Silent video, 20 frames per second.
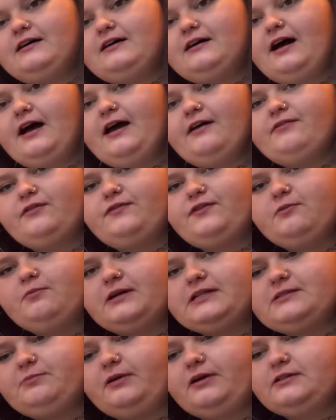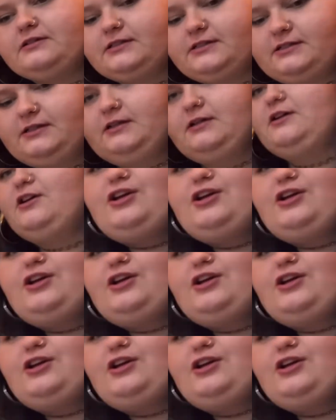I have a few buzz balls.